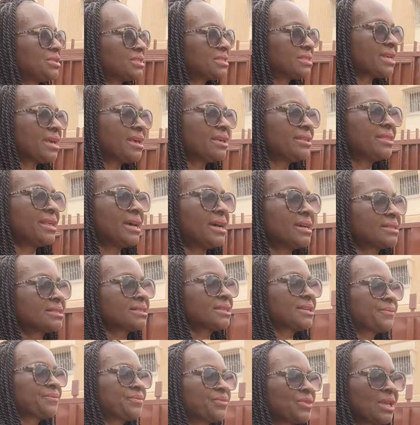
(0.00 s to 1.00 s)
say that
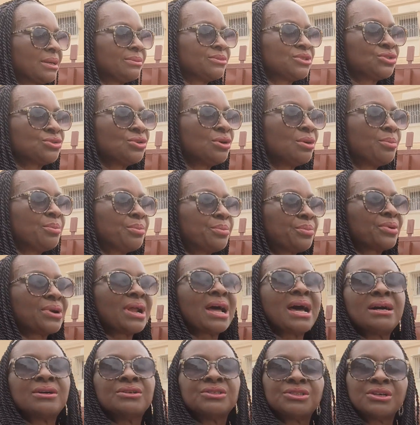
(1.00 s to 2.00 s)
I'm so
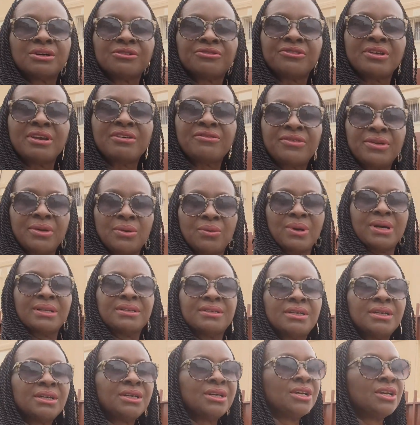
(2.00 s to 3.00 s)
proud of everyone
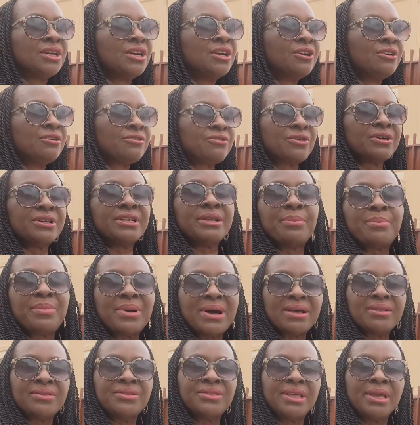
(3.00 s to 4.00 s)
for the
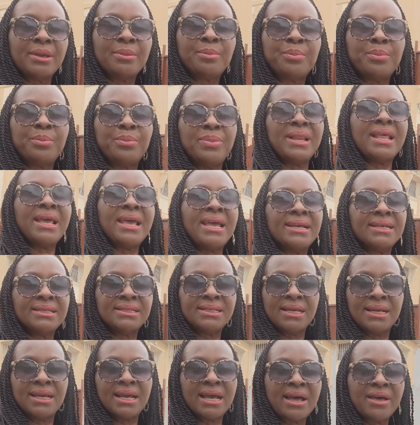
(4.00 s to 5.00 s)
part they played
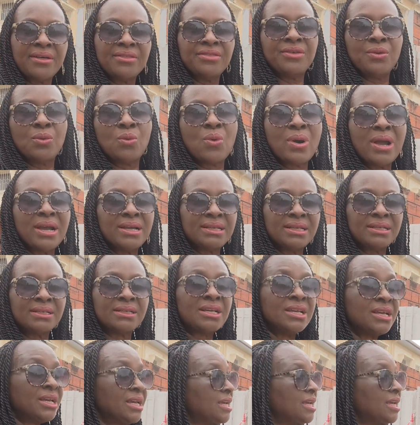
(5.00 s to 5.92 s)
at the wedding.